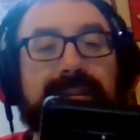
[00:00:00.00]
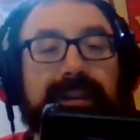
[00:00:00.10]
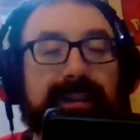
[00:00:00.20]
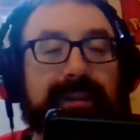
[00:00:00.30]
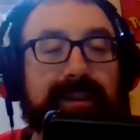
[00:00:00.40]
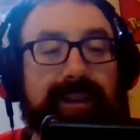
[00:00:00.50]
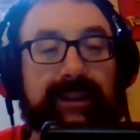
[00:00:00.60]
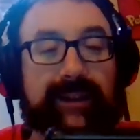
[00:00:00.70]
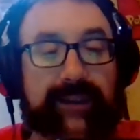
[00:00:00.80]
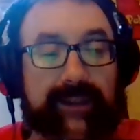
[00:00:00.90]
Hold on,
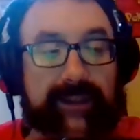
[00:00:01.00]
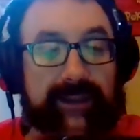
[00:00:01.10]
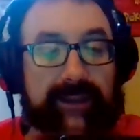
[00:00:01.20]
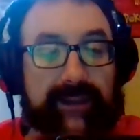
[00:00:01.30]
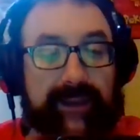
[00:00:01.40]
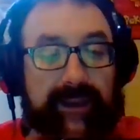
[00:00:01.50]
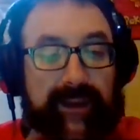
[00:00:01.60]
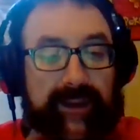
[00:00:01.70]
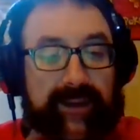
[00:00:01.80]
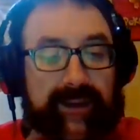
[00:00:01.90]

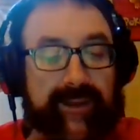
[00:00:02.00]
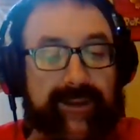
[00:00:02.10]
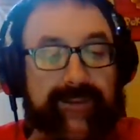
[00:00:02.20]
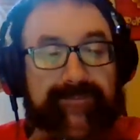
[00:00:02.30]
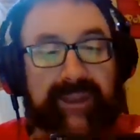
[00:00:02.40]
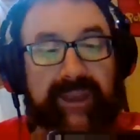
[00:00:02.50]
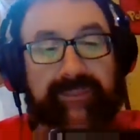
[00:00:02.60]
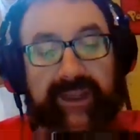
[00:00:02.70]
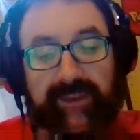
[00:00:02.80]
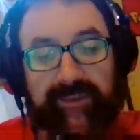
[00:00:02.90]
sorry. In
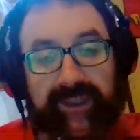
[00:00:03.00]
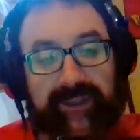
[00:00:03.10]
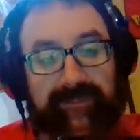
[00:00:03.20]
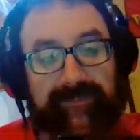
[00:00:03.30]
Pennsylvania.